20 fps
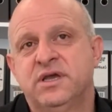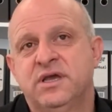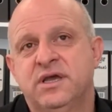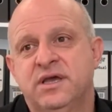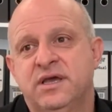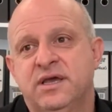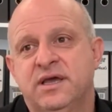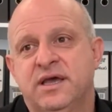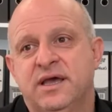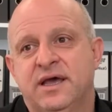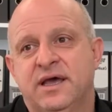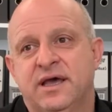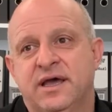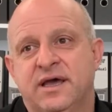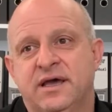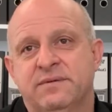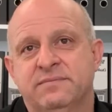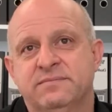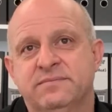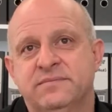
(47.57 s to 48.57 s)

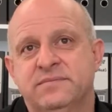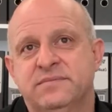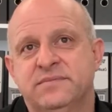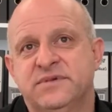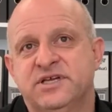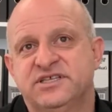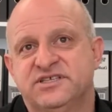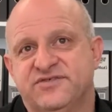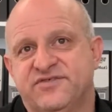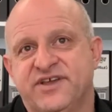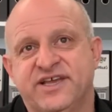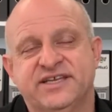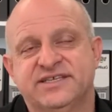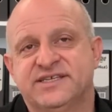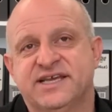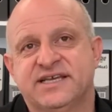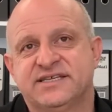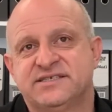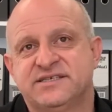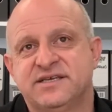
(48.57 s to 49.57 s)
It's
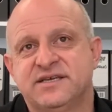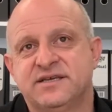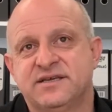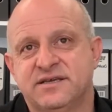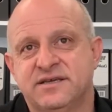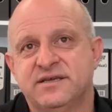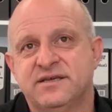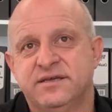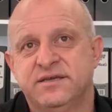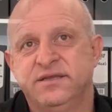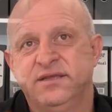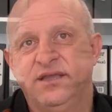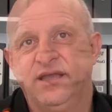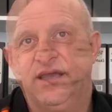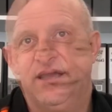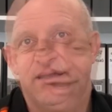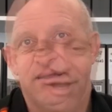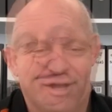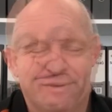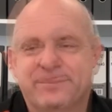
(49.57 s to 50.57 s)
fantastic. Yeah,
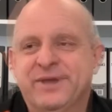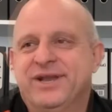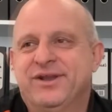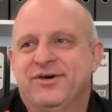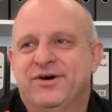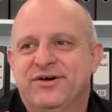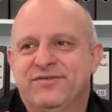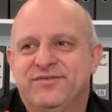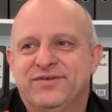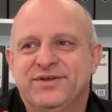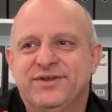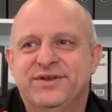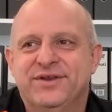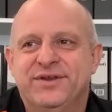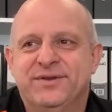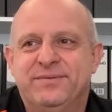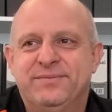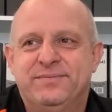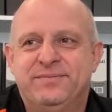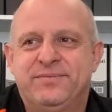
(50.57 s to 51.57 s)
I met
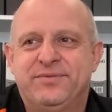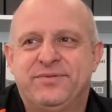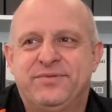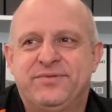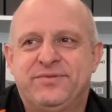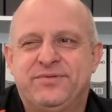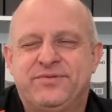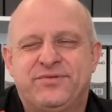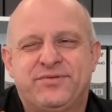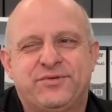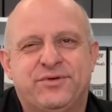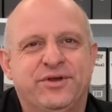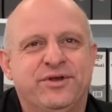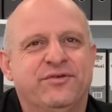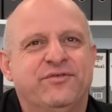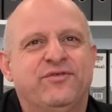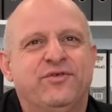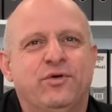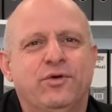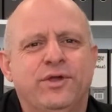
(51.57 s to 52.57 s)
Ivan 3 or
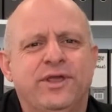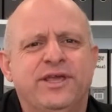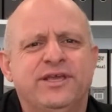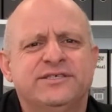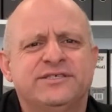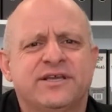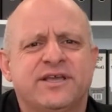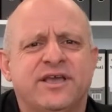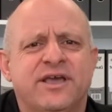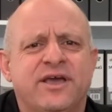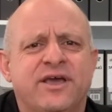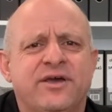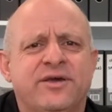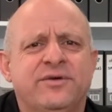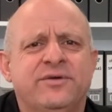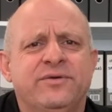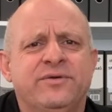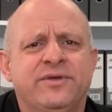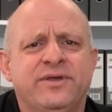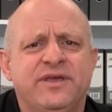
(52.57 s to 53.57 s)
4 years
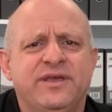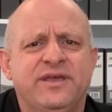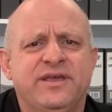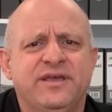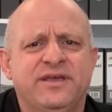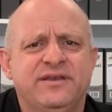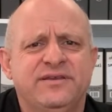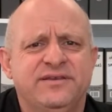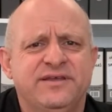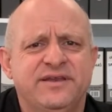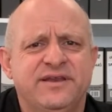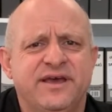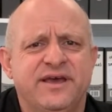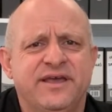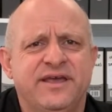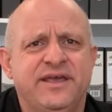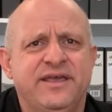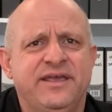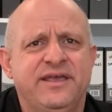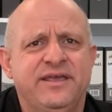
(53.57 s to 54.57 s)
ago. He did
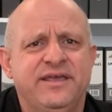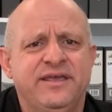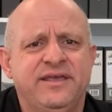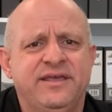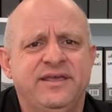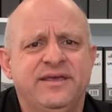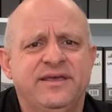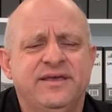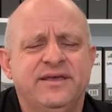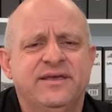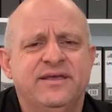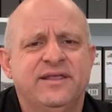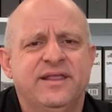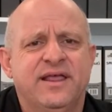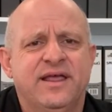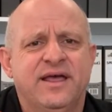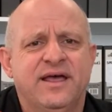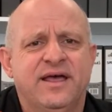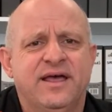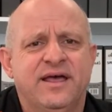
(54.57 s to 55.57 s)
a
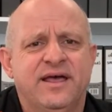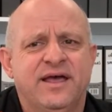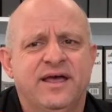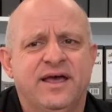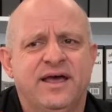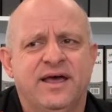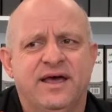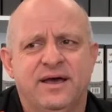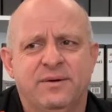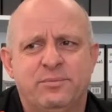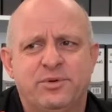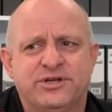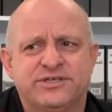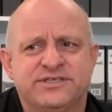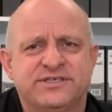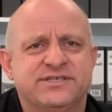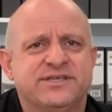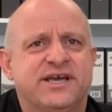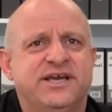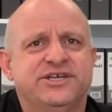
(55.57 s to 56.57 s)

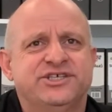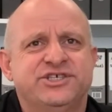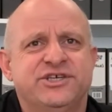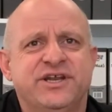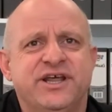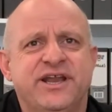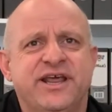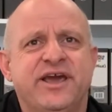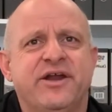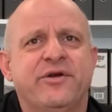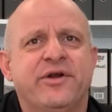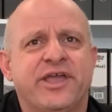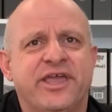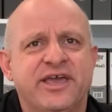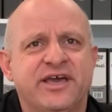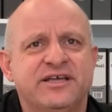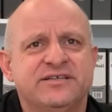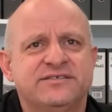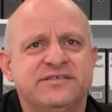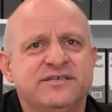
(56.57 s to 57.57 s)
presentation at our
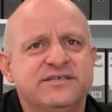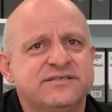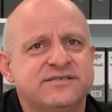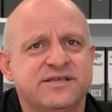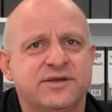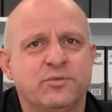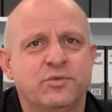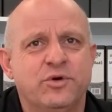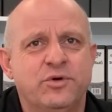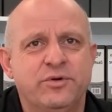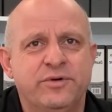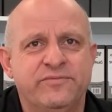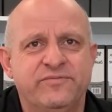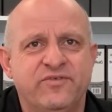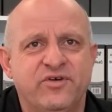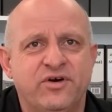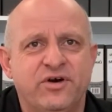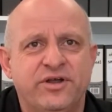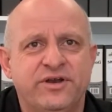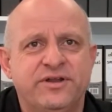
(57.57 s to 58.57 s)
accountants that we were
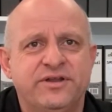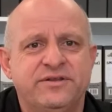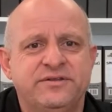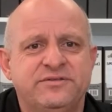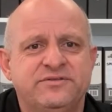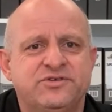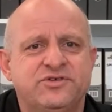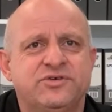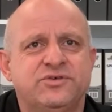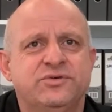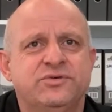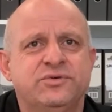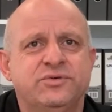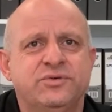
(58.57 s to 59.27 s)
invited to.